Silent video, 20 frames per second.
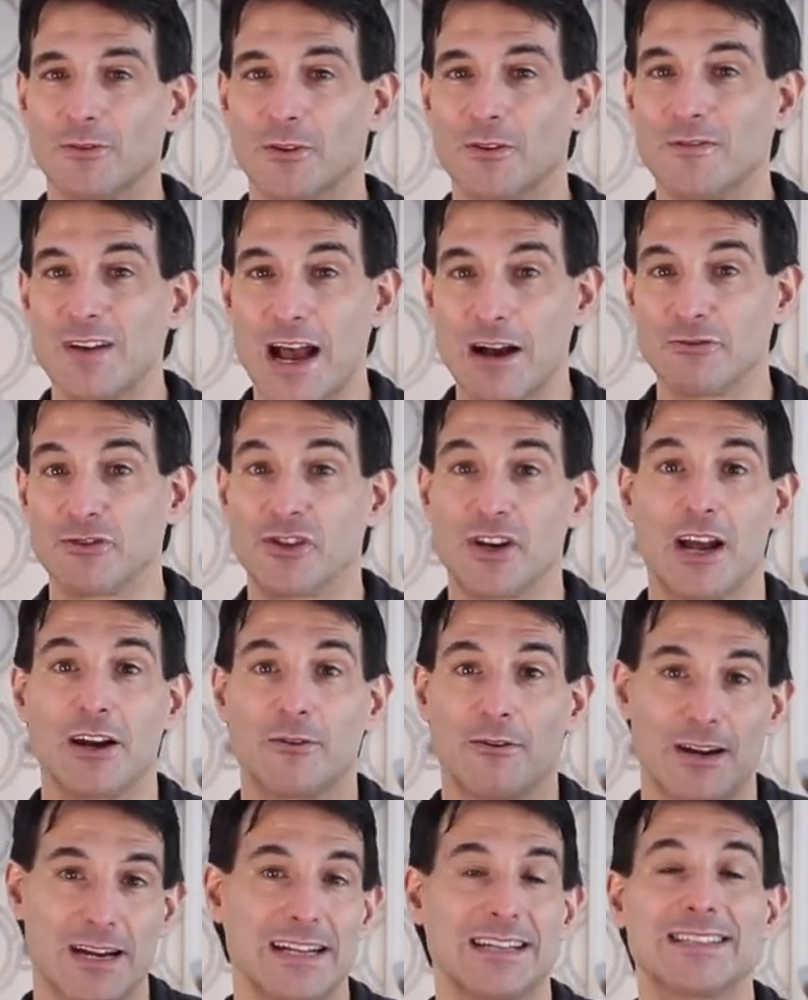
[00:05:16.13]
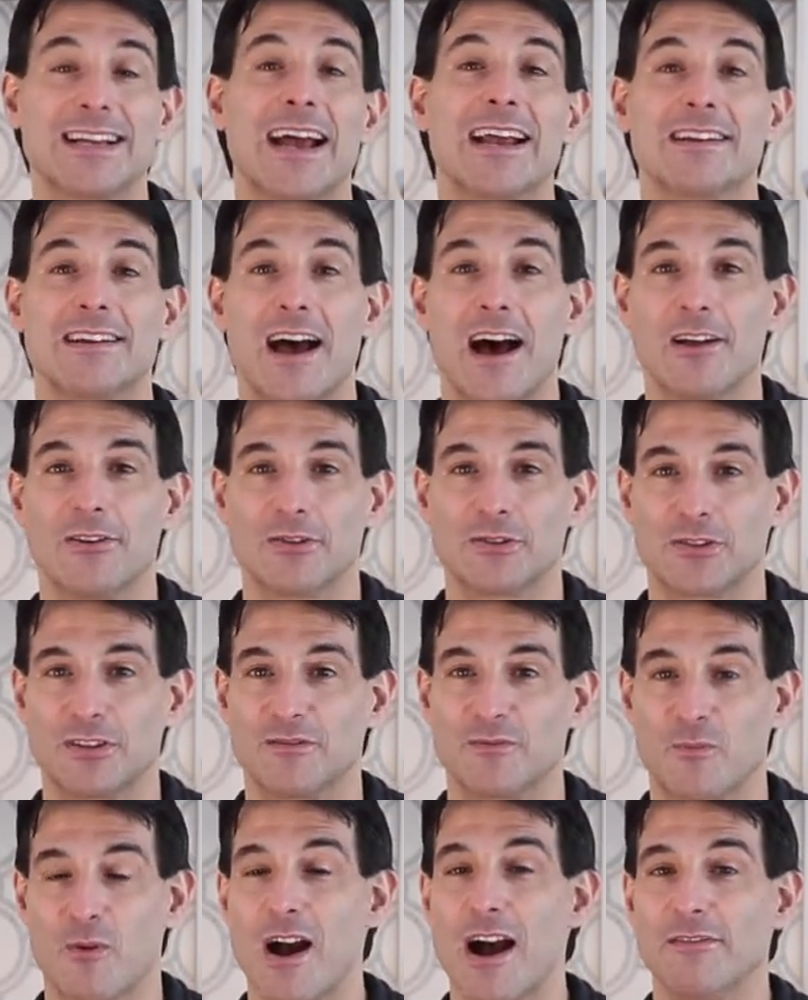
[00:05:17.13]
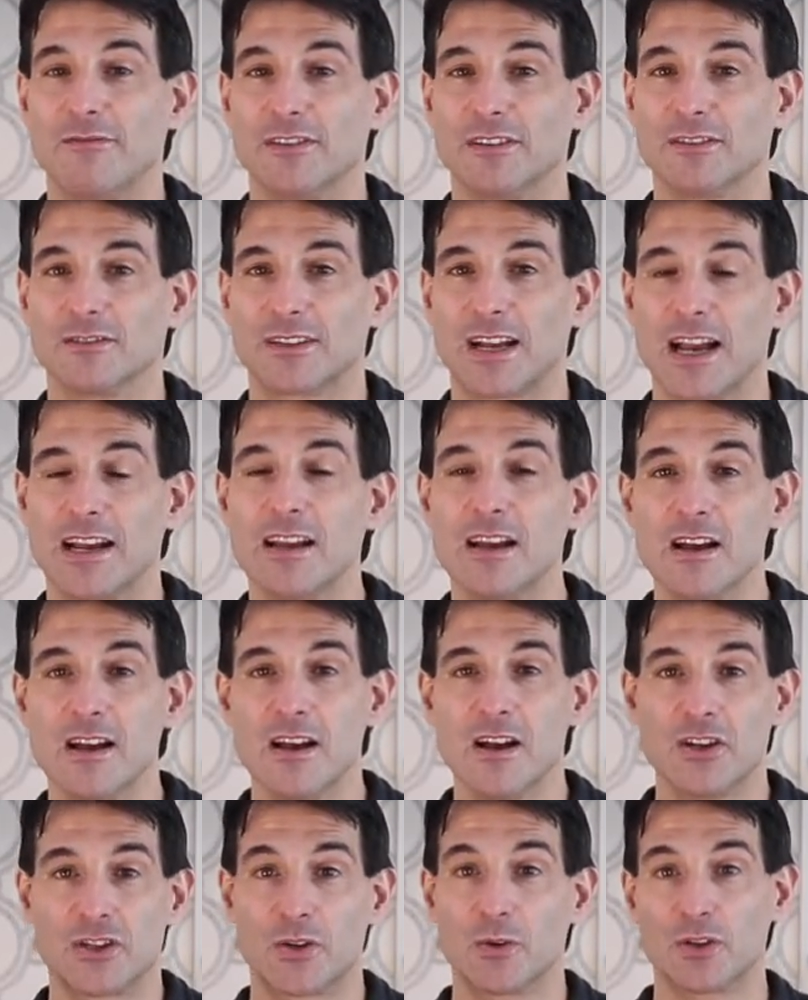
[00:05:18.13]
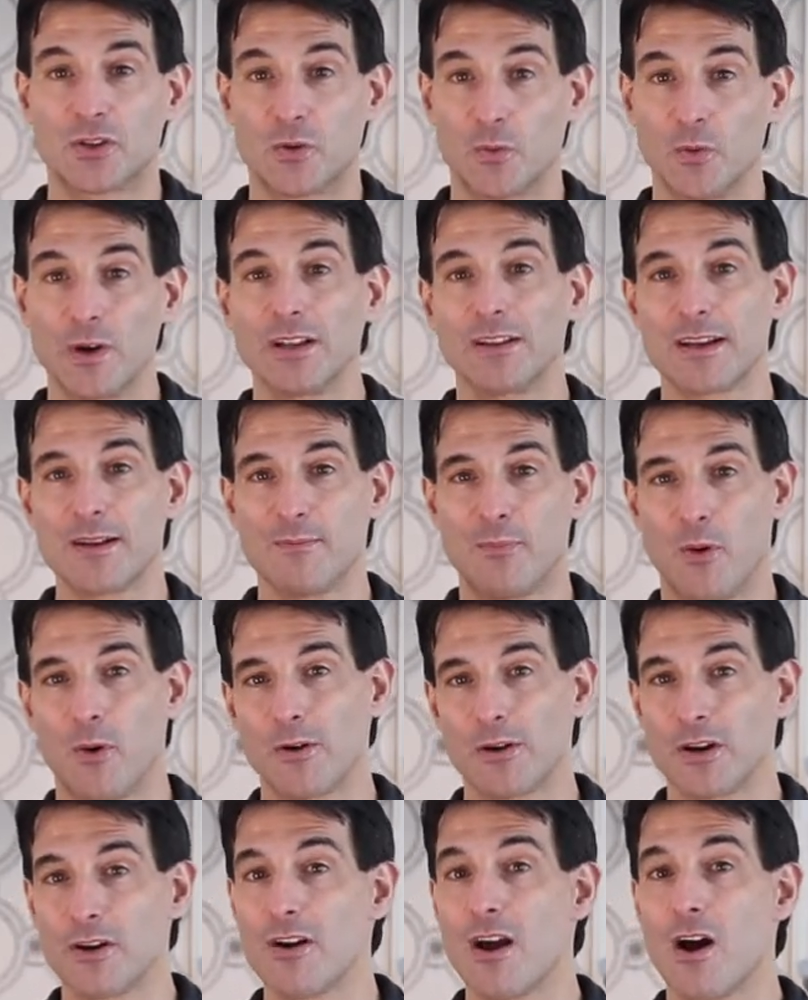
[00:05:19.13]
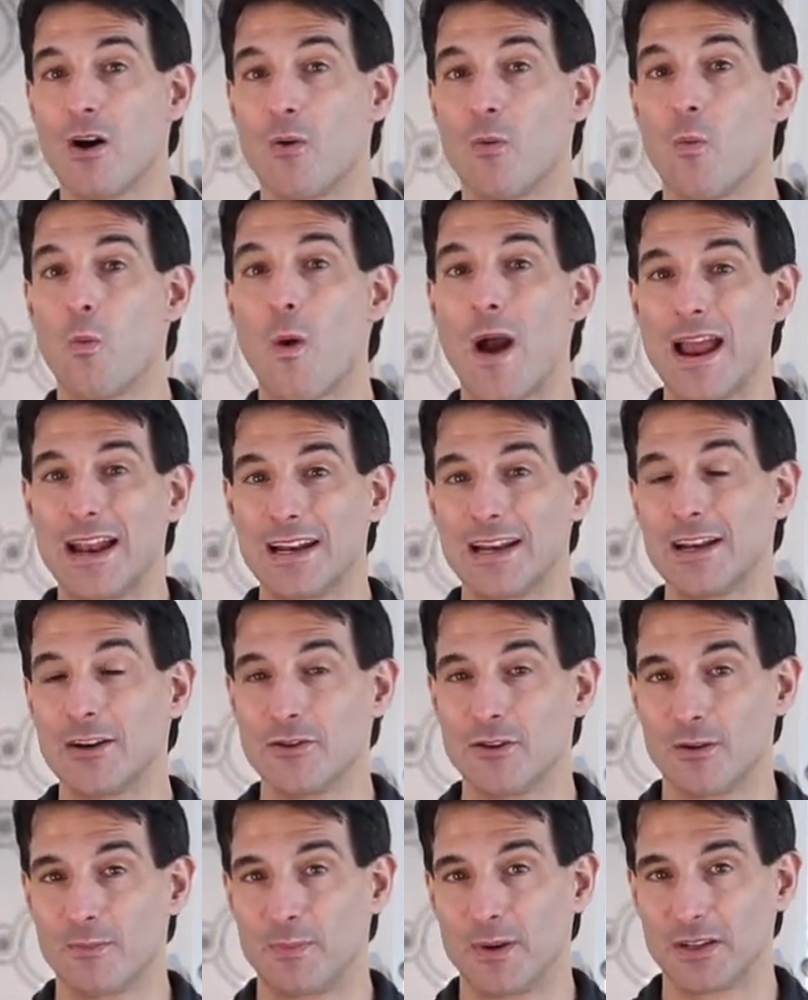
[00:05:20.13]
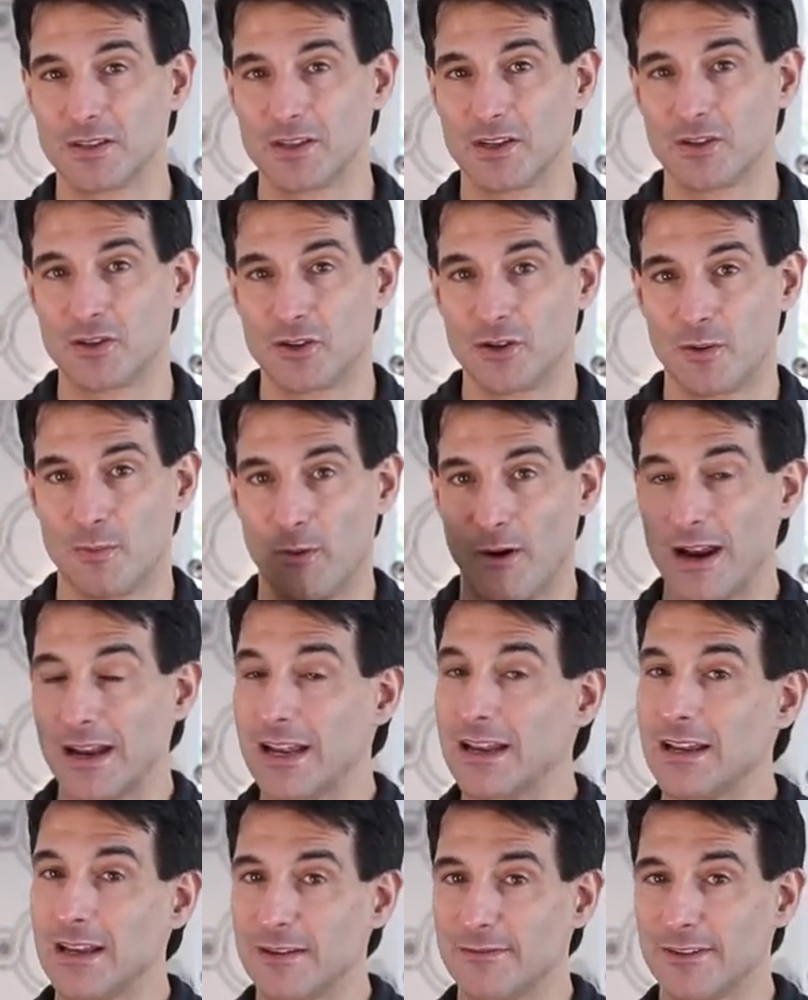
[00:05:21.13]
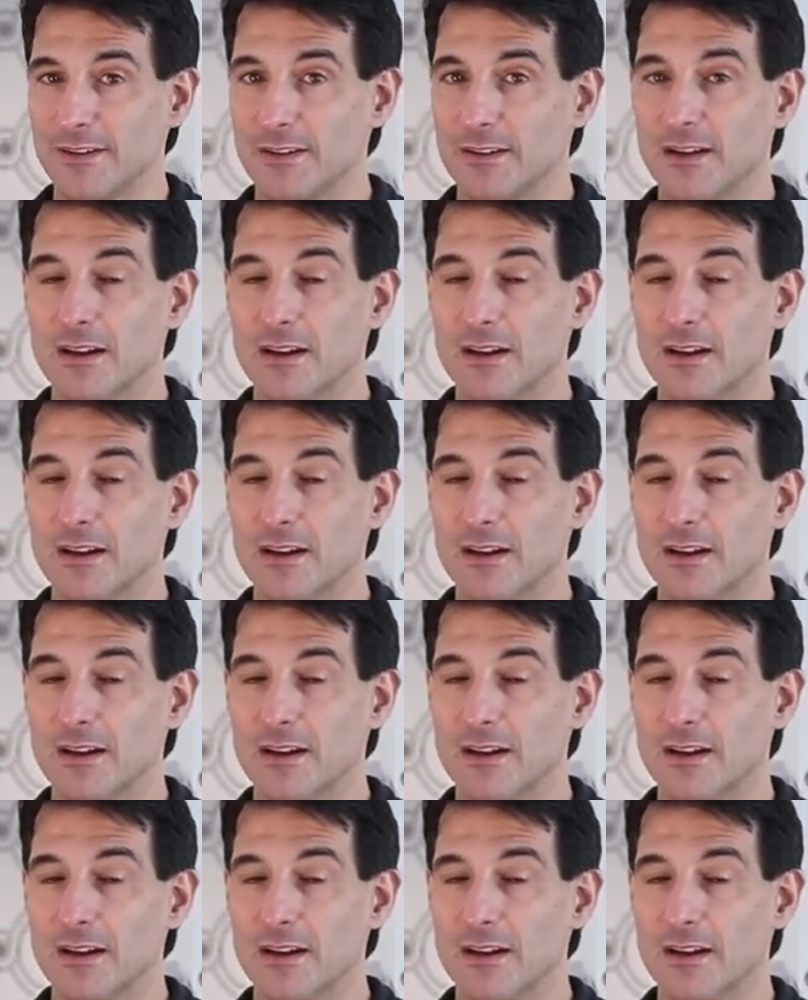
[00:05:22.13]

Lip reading: You're now generating $10 of profit, okay? So it's really important to know when in your business you're breaking even.